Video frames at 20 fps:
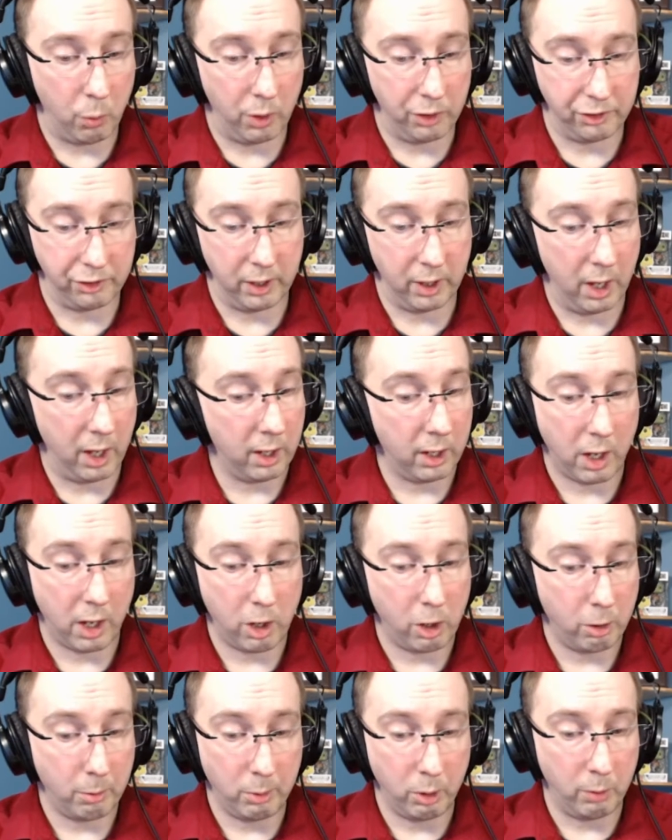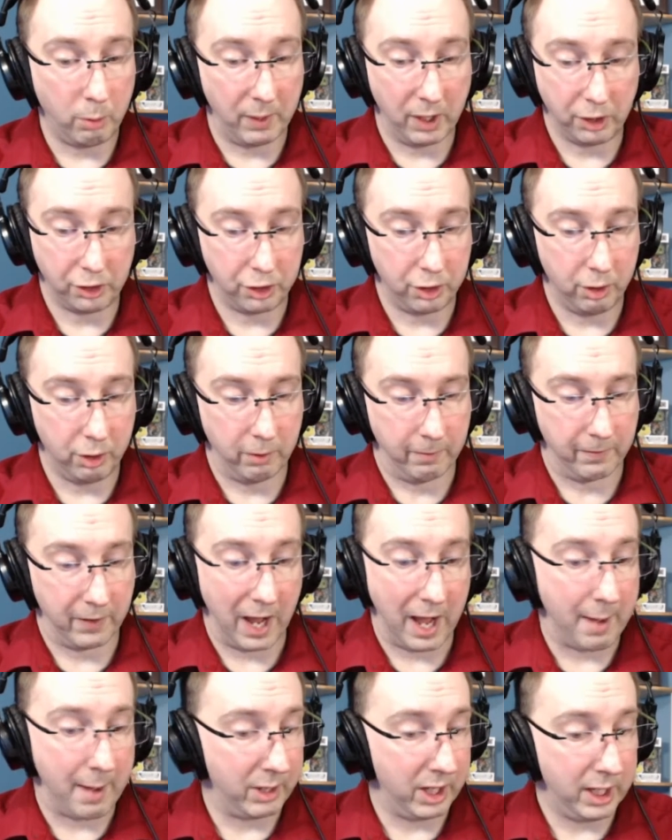was an unutterable mixture of
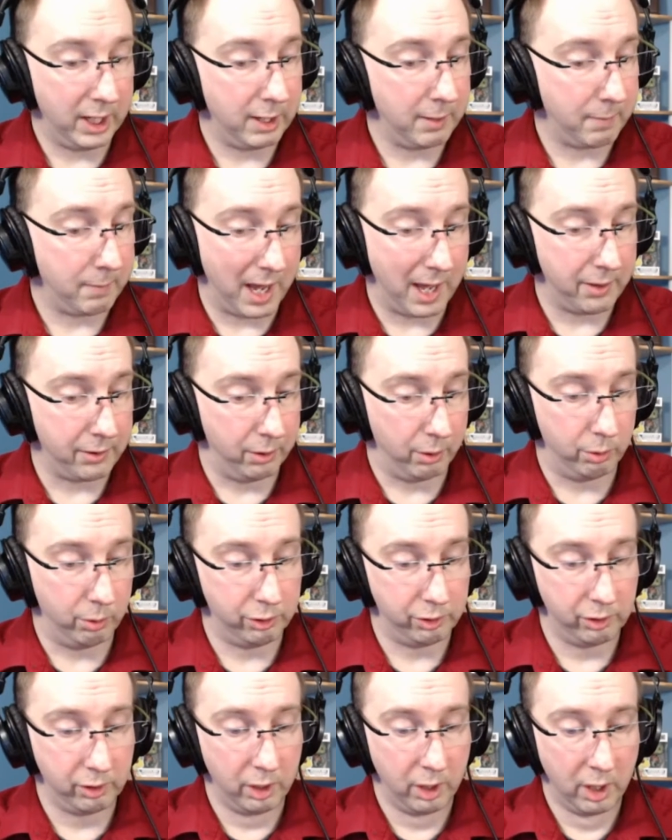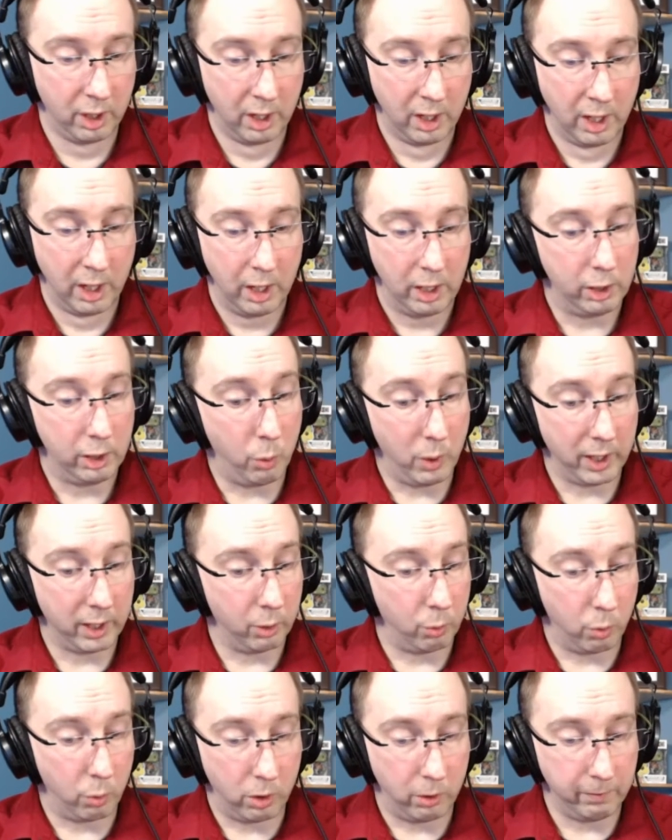comedy and pathos. The
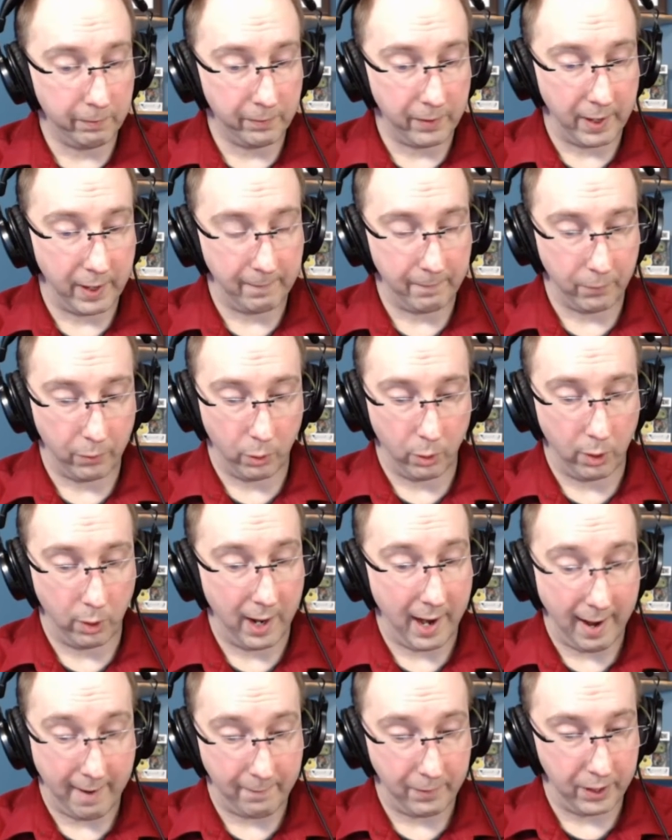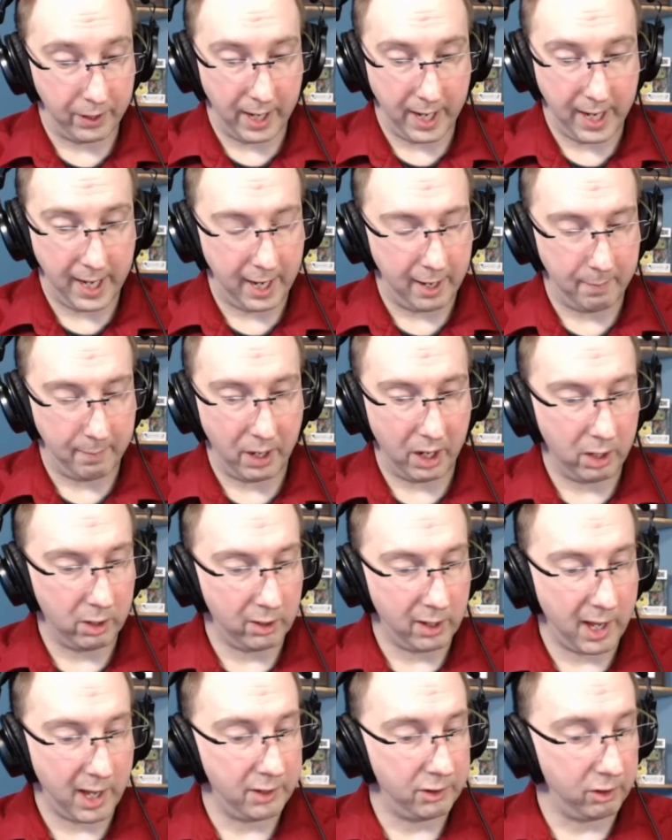wicked wolf that for half a day had
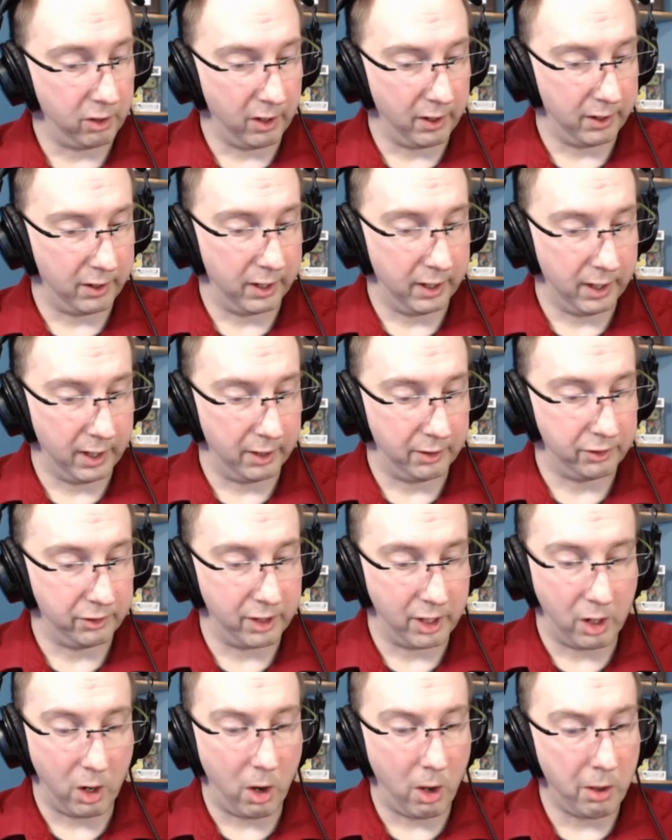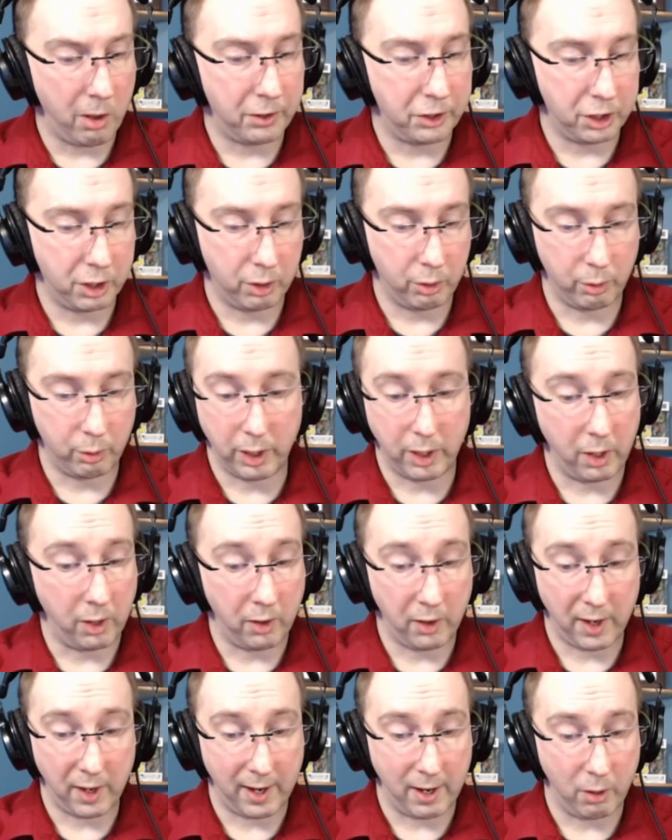paralyzed London and set all the children in
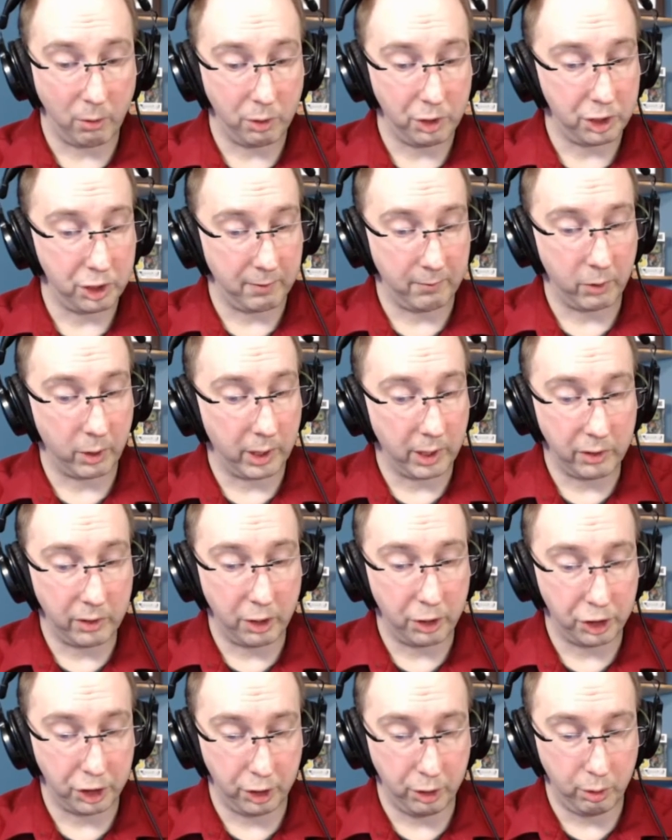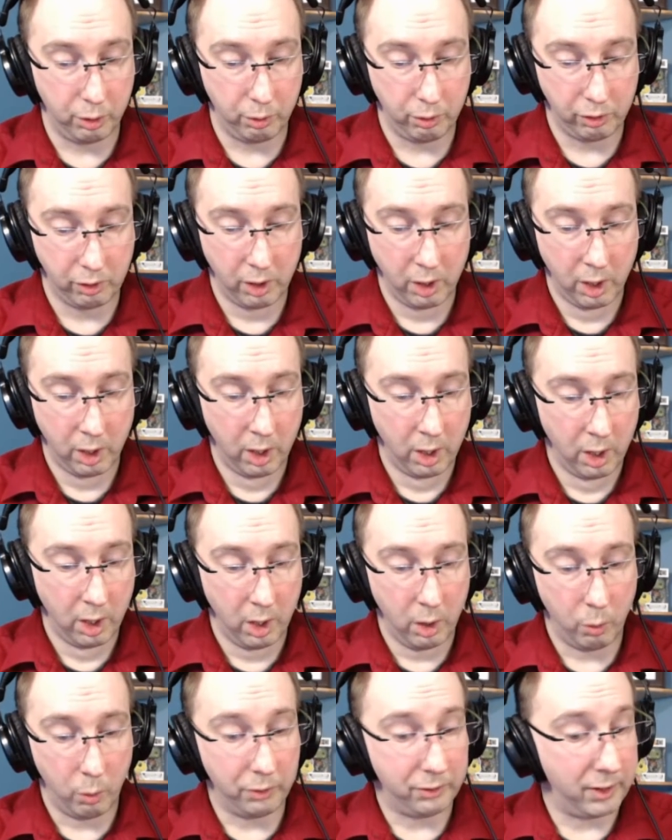the town shivering in their shoes
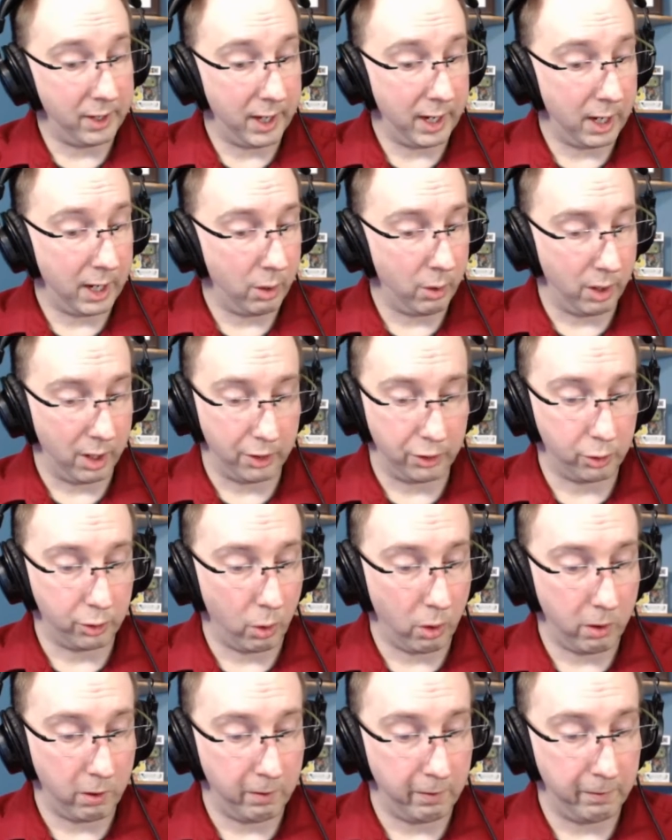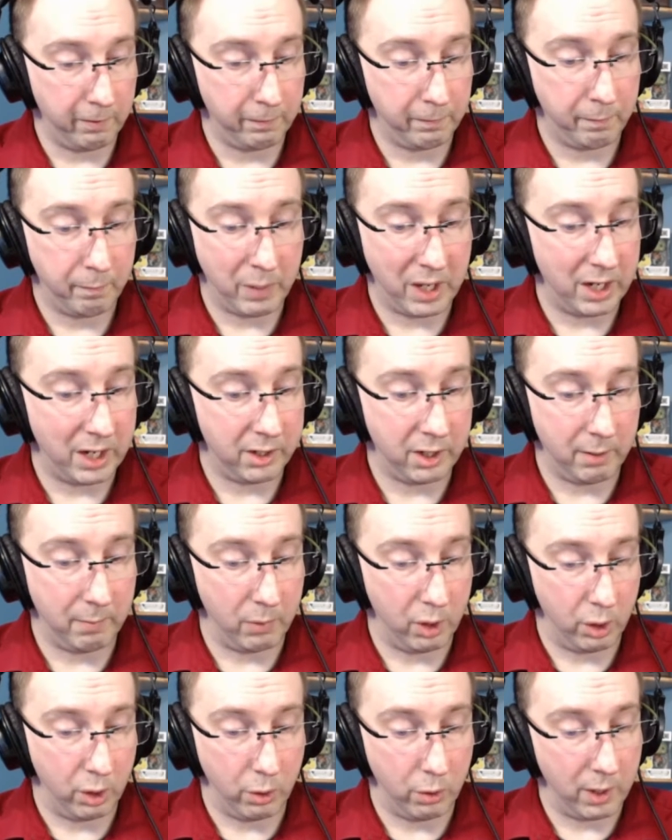was there in a sort of penitent
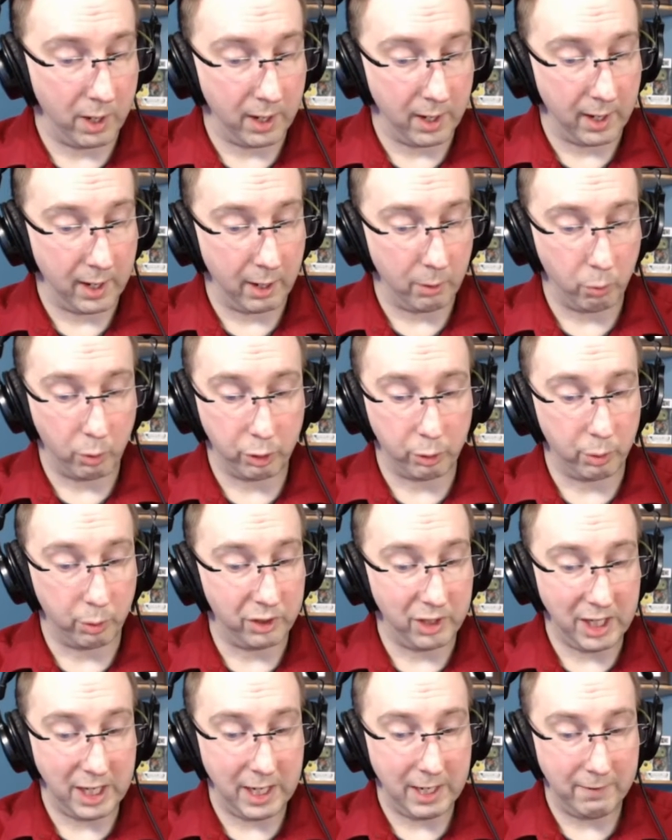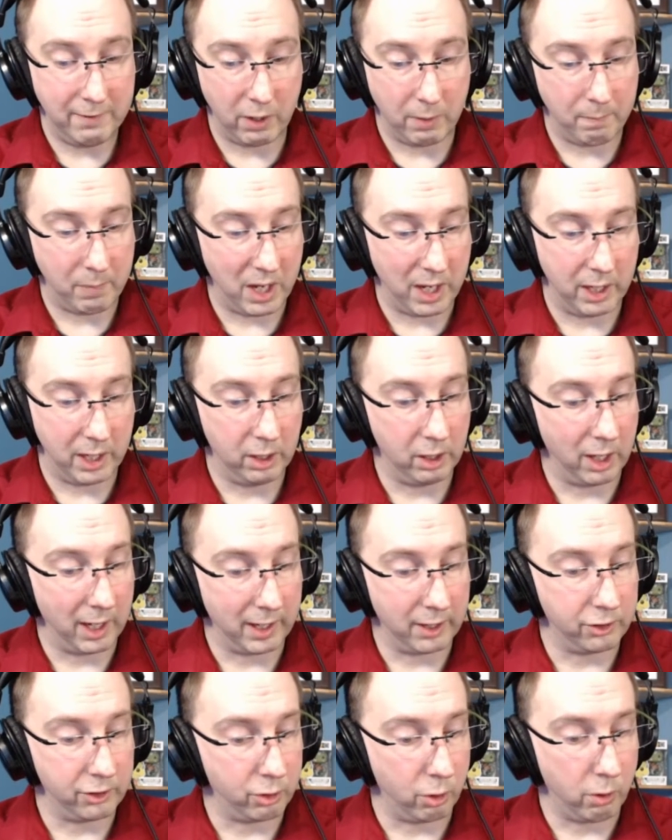mood, and was received and petted
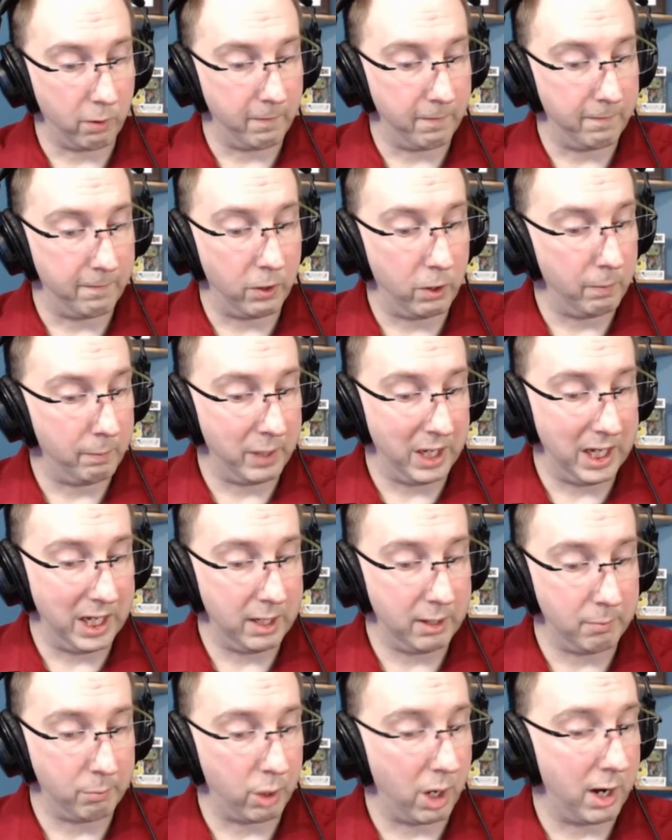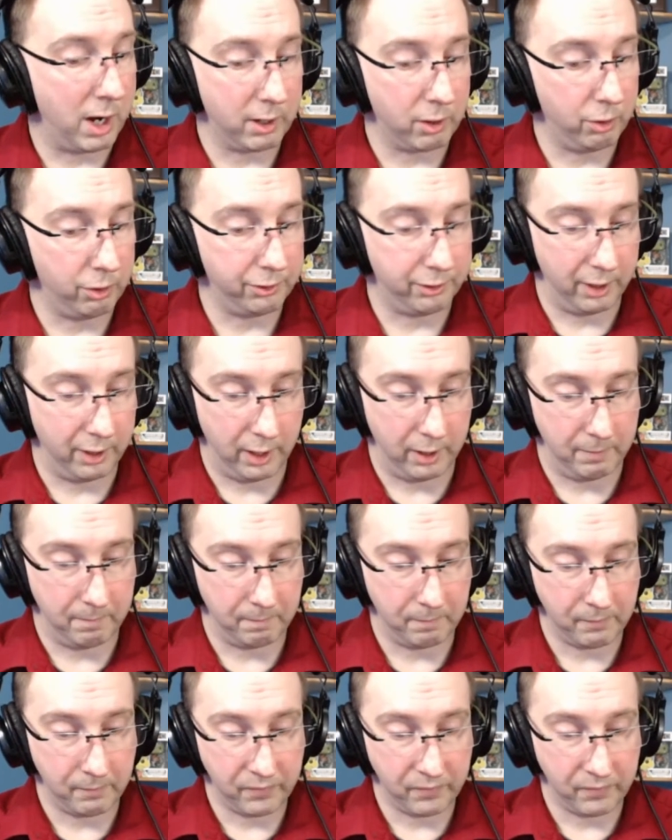like a sort of vulpine prodigal son.